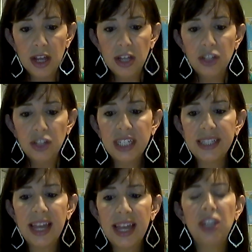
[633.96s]
She
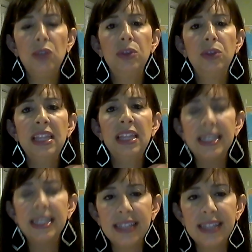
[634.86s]
said, you
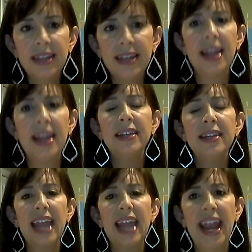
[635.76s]
listen and
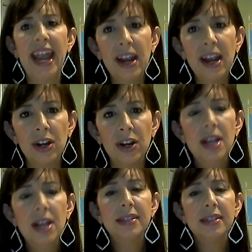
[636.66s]
care.
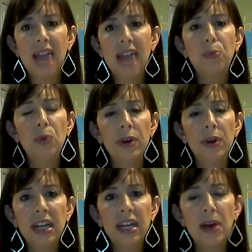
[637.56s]
Stop
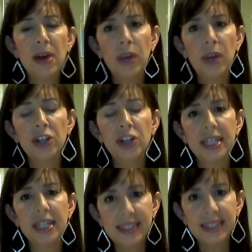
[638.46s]
worrying about what you're going to
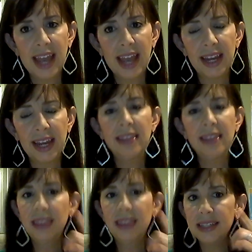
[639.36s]
say
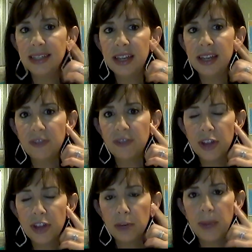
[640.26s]
and listen for
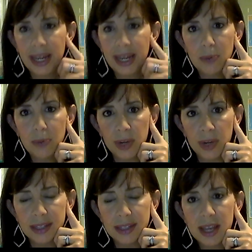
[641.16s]
their pain
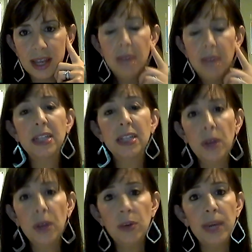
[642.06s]
points. Because what
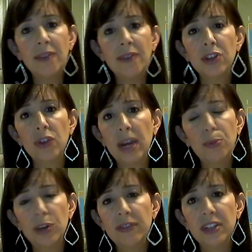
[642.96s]
do we have the great
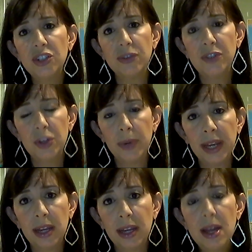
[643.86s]
privilege of
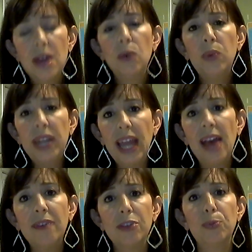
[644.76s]
doing? We
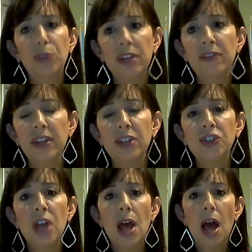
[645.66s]
have the privilege
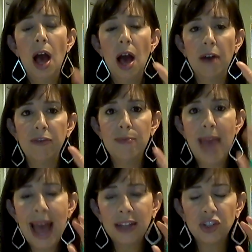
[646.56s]
of
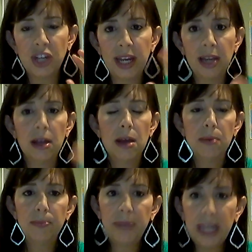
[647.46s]
matching
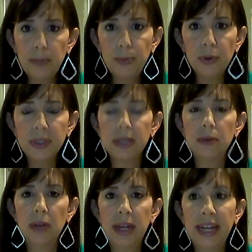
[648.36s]
people's
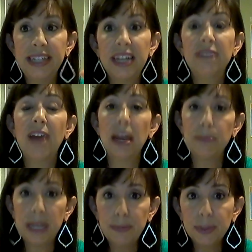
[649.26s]
and identifying
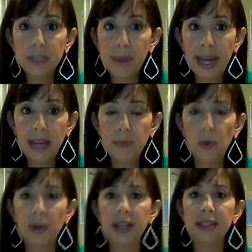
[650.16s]
people's pain
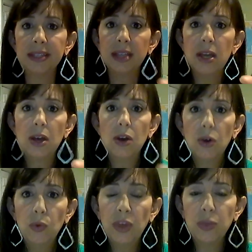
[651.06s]
points
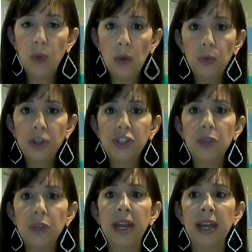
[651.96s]
with what we're
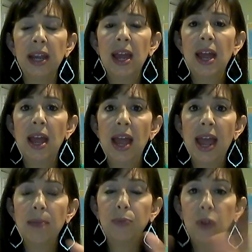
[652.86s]
doing
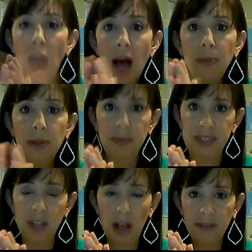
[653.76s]
and problem
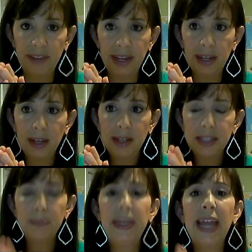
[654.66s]
solving to
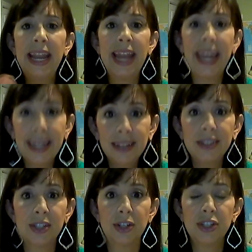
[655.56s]
be an
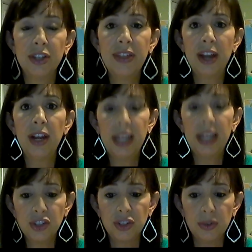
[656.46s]
answer to their
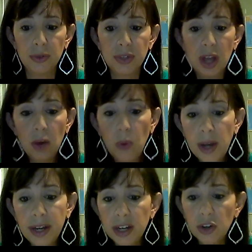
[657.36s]
issues. What
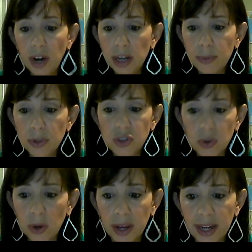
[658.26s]
an incredible
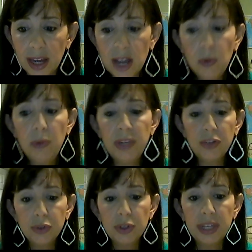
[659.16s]
joy. When we
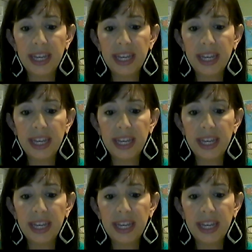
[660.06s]
truly